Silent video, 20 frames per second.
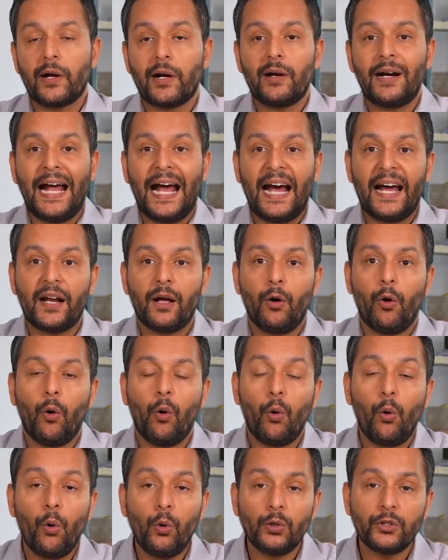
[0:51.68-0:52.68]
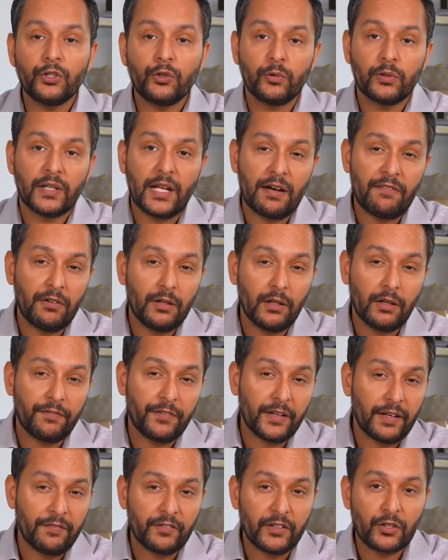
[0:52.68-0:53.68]
are at a whole new level of
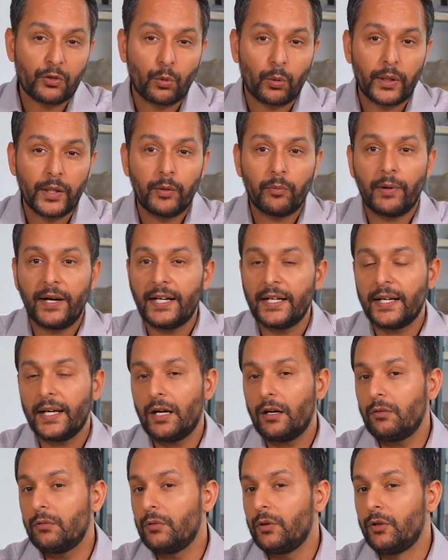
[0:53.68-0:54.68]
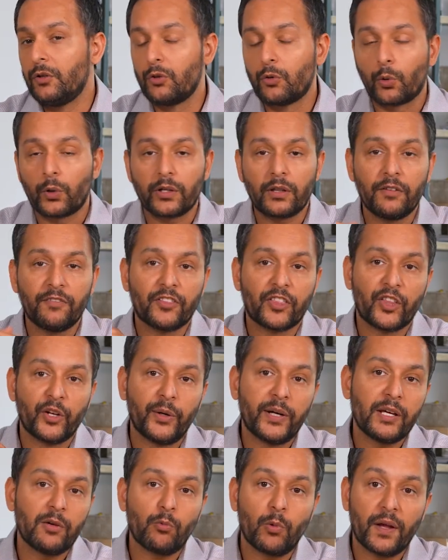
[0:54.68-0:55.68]
inventory right now, north of
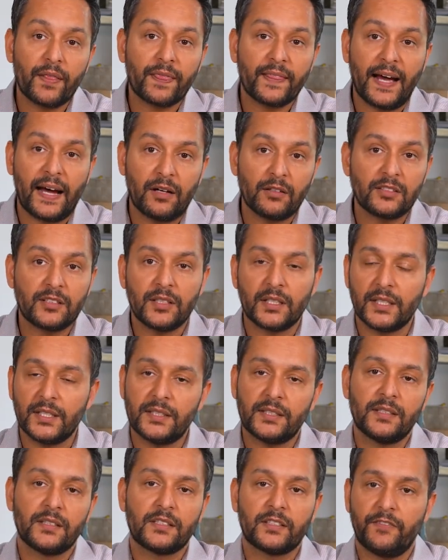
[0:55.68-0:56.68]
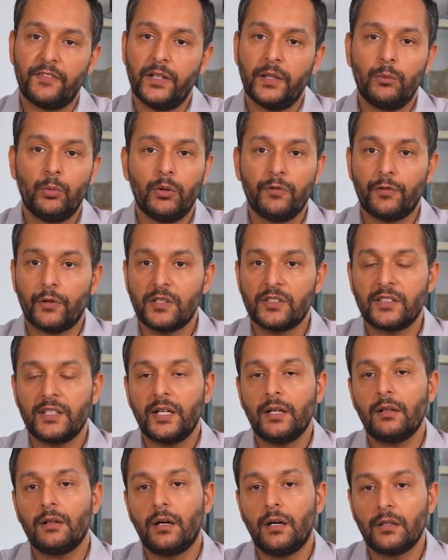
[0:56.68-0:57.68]
31,000 listings available for
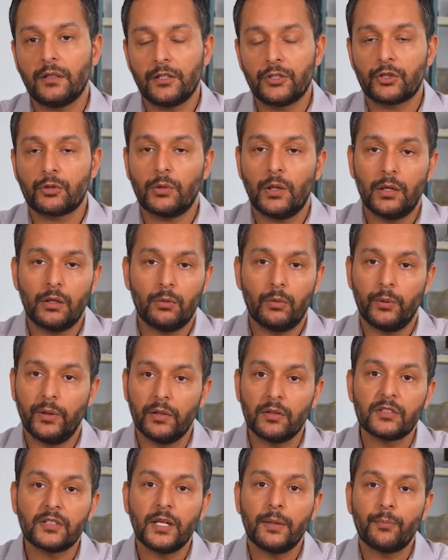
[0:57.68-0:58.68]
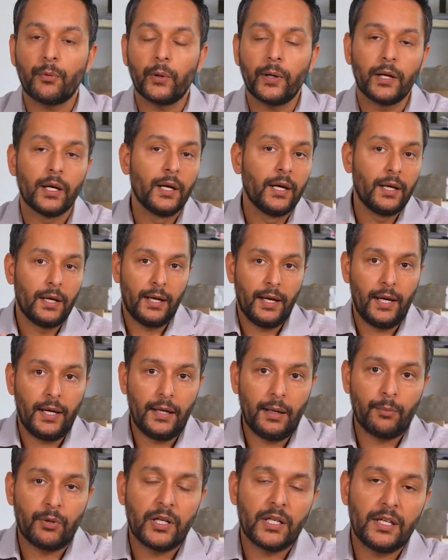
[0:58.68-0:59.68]
sale on the Toronto Real Estate Board. And
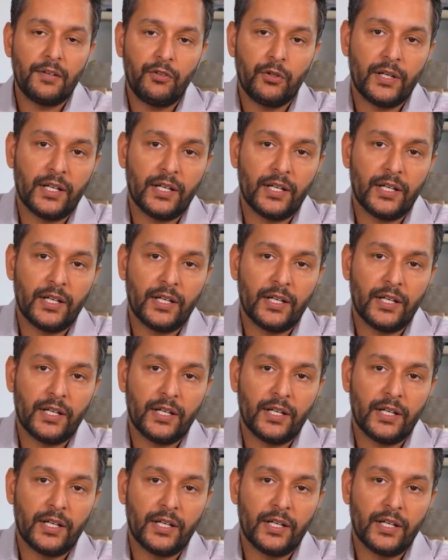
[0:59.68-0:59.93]
I'm going to give you